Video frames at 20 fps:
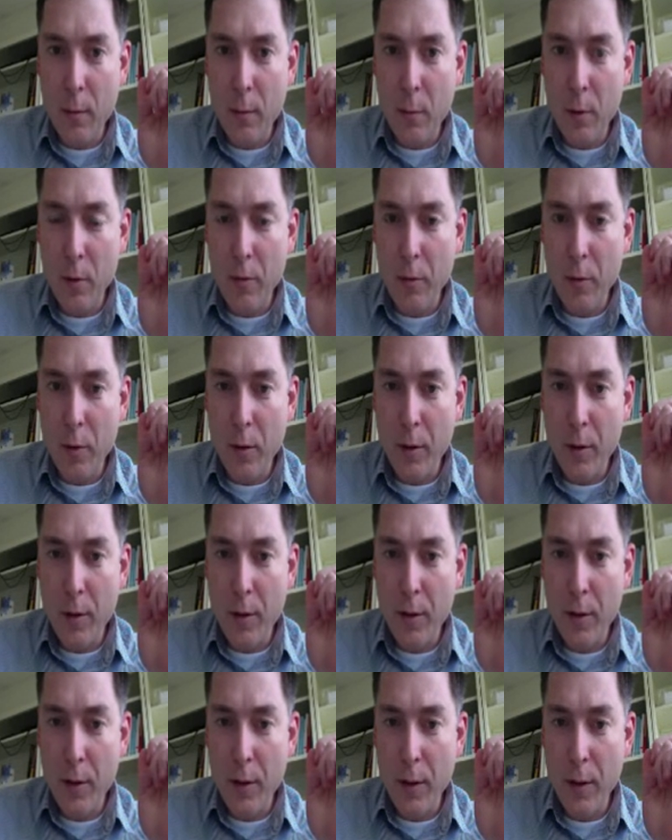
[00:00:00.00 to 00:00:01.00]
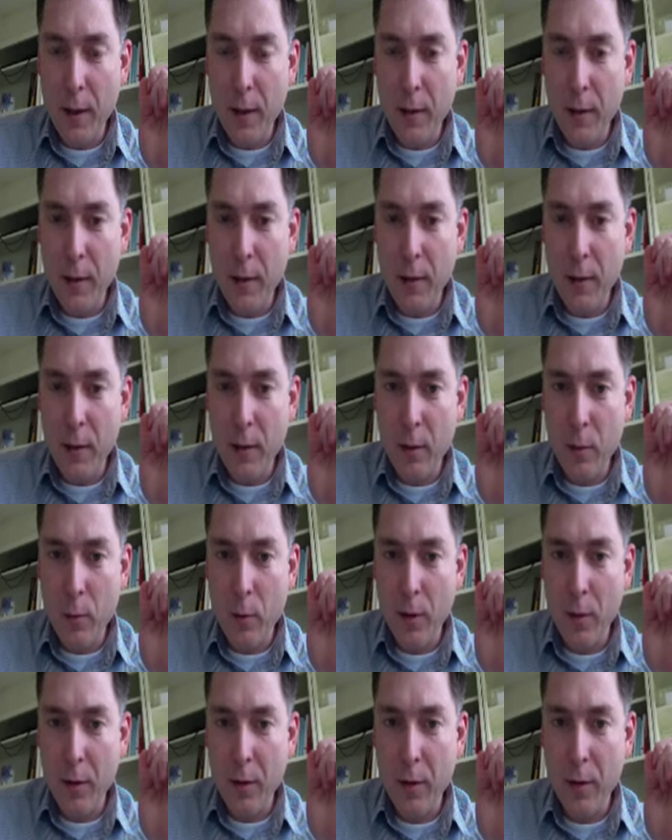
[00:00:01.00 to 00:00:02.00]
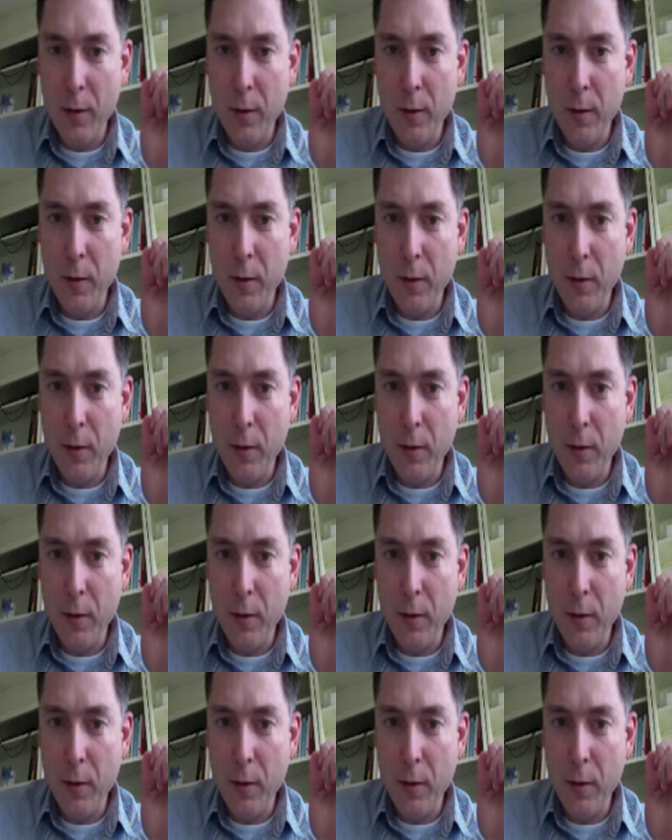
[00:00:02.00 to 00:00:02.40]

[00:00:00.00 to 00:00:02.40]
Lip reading: above 1 they get 1s.